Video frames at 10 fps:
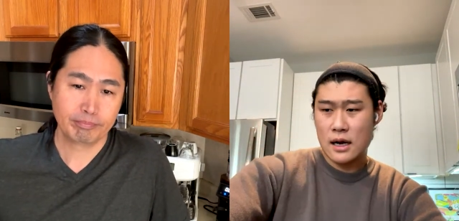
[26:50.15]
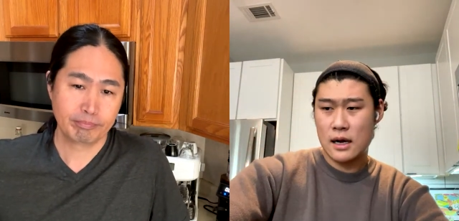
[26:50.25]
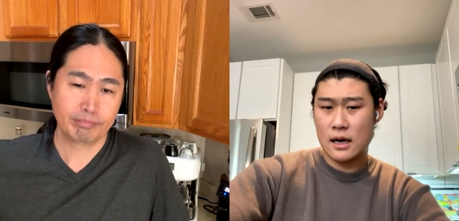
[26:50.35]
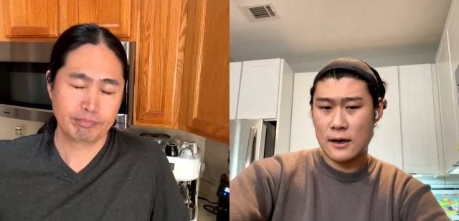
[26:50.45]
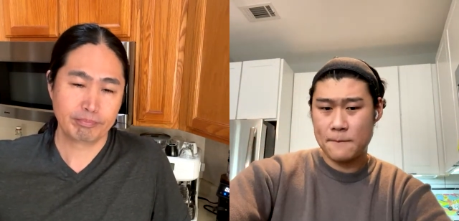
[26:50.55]

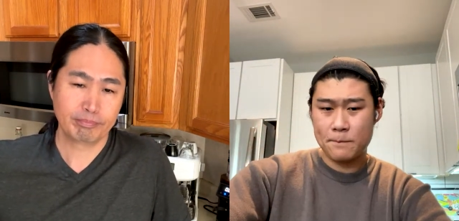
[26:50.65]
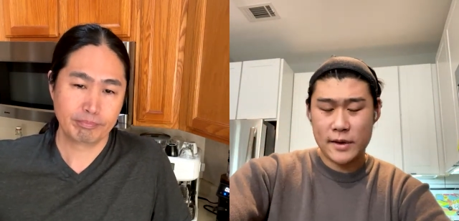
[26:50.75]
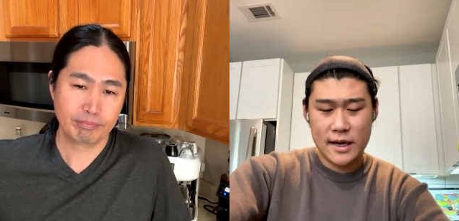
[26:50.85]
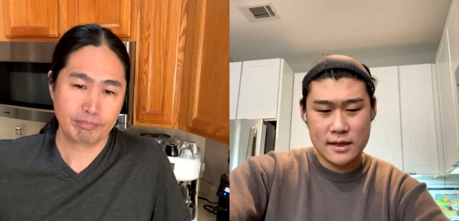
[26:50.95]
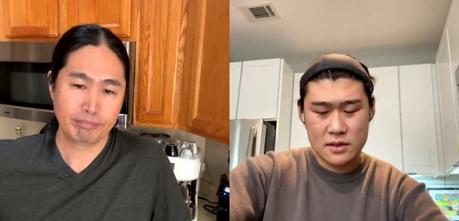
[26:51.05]
Speaker 1: um,
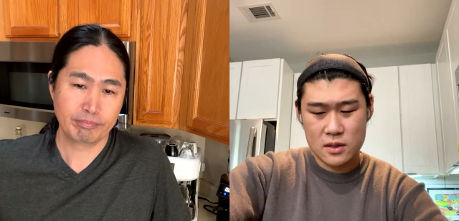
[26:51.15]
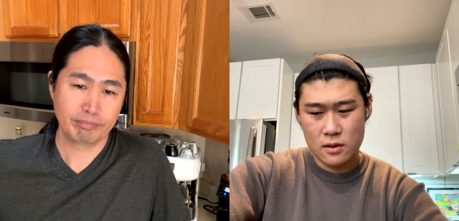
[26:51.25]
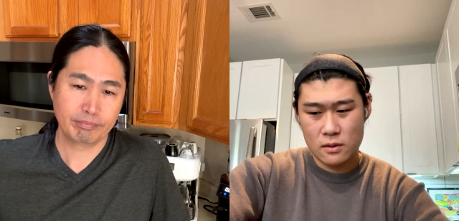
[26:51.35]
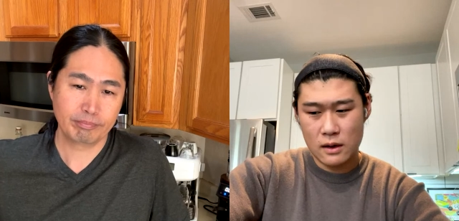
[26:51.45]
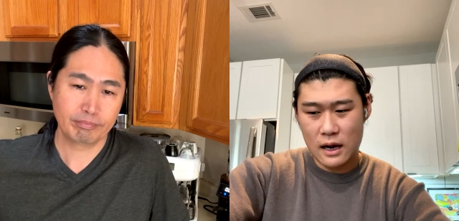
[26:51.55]
and
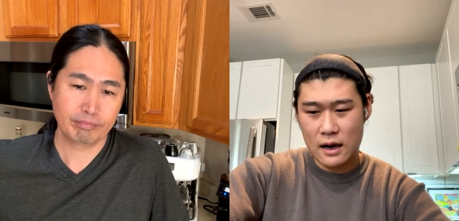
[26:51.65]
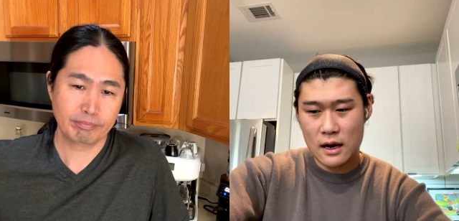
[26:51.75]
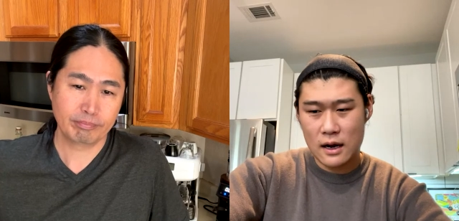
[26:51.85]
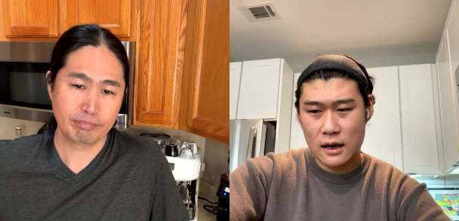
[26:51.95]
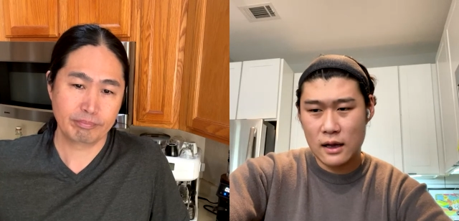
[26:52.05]
so
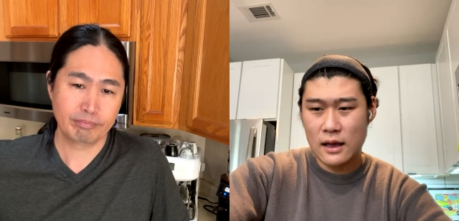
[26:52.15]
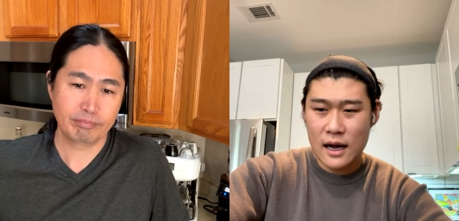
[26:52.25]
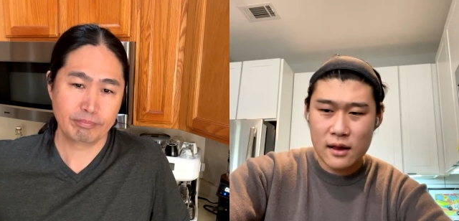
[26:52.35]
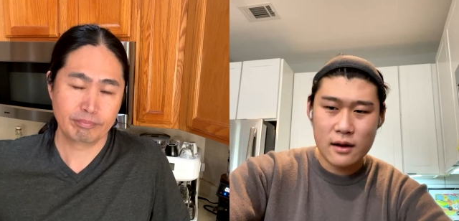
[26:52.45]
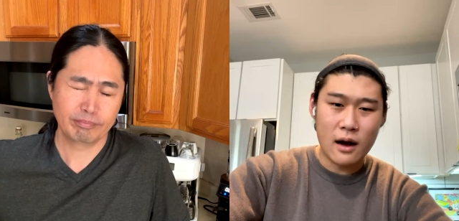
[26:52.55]
uh, a
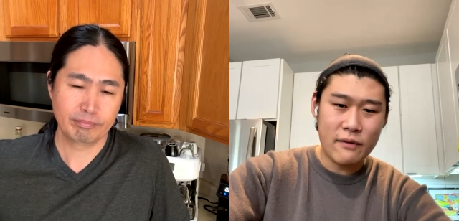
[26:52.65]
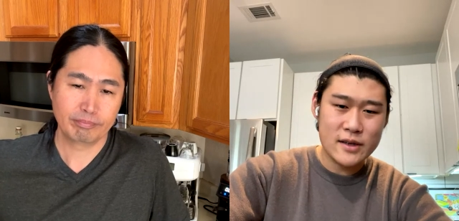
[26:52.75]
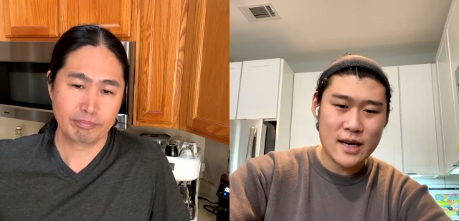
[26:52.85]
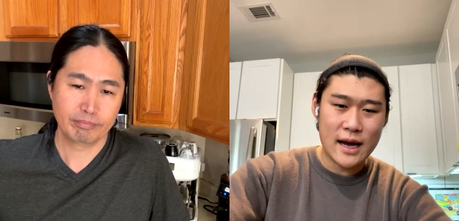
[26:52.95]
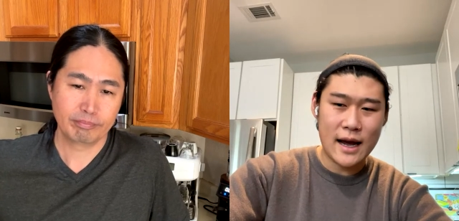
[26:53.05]
lot of the
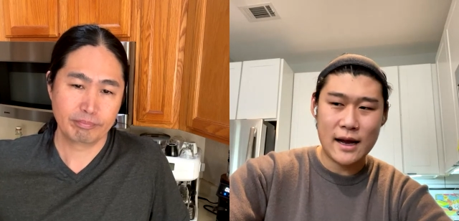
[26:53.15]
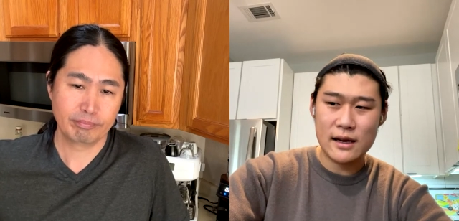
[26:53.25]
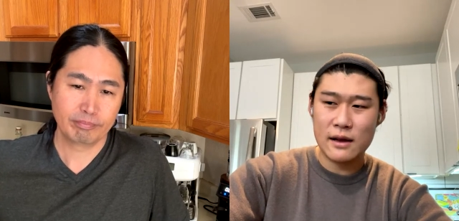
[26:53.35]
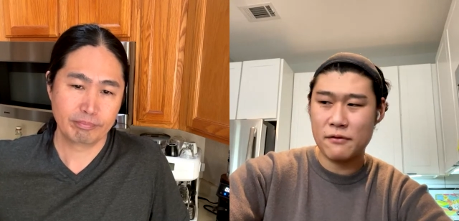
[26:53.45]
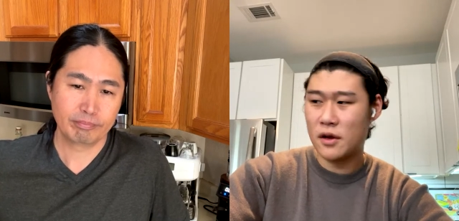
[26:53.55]
coffees I had
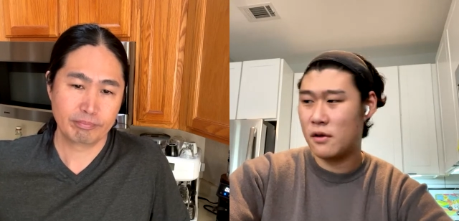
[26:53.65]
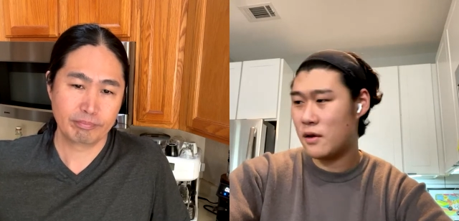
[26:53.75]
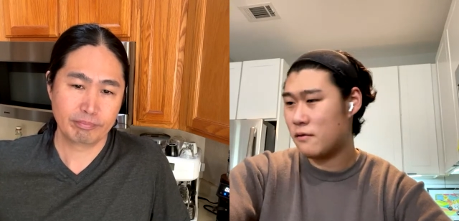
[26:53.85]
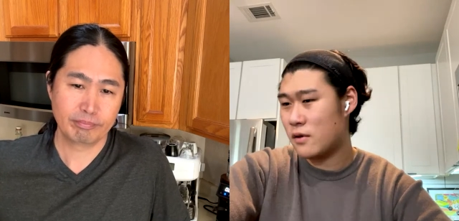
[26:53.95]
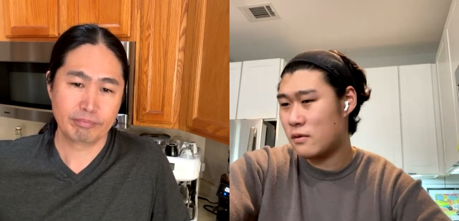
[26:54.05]
even
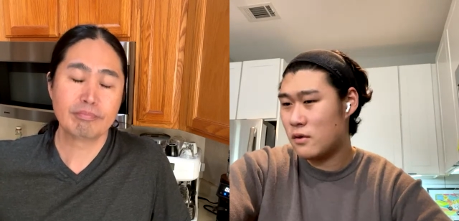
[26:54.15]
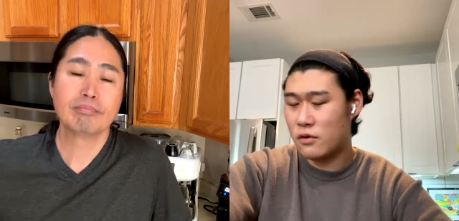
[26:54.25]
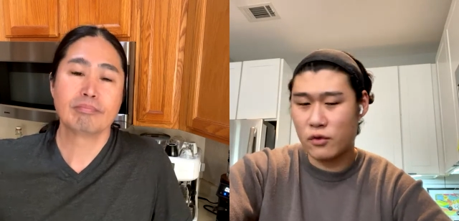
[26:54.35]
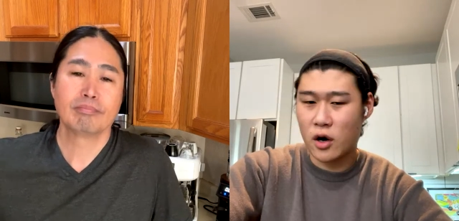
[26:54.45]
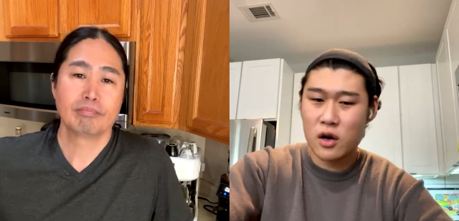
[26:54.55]
even
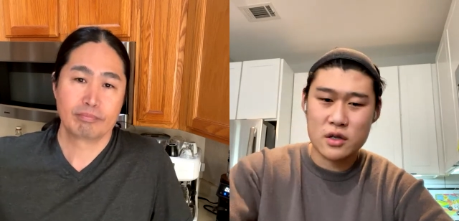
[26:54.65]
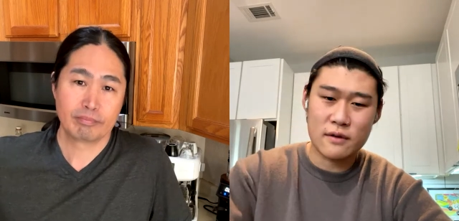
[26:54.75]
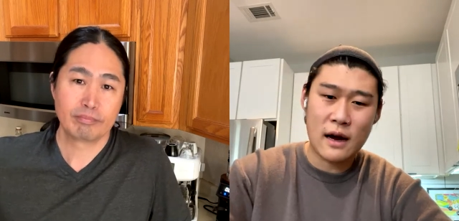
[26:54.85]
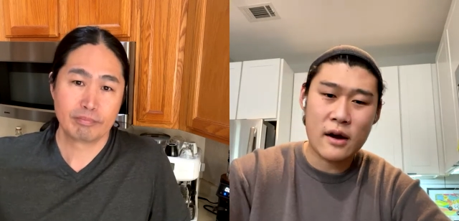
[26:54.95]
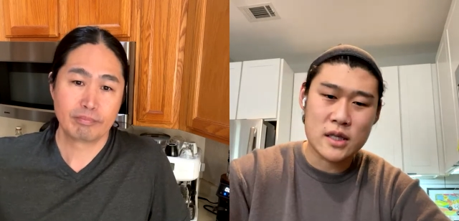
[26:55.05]
regardless
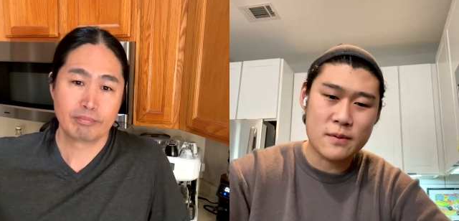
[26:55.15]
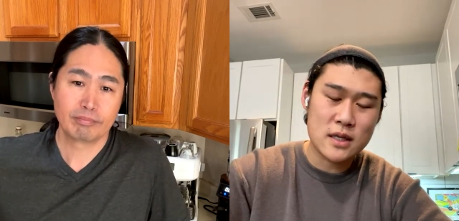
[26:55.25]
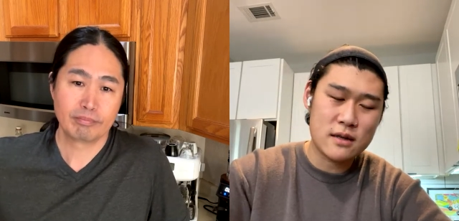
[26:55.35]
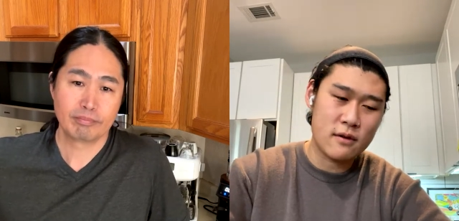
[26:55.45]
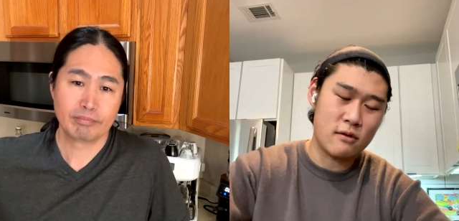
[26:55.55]
of how
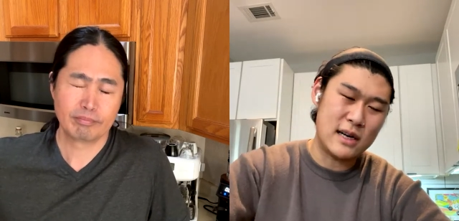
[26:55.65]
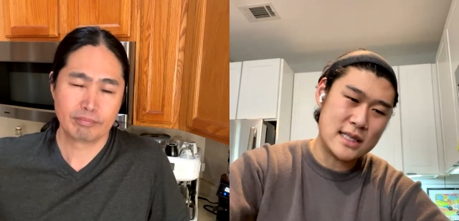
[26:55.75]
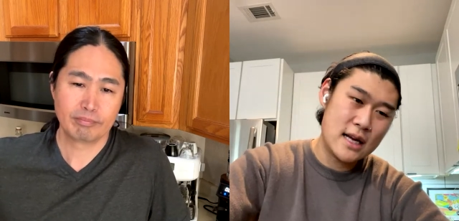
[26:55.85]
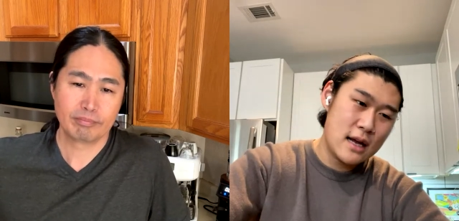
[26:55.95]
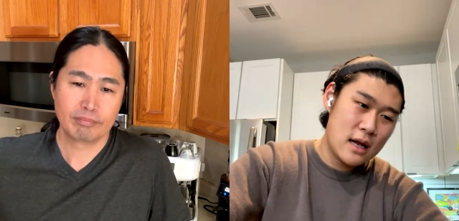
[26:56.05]
expensive it was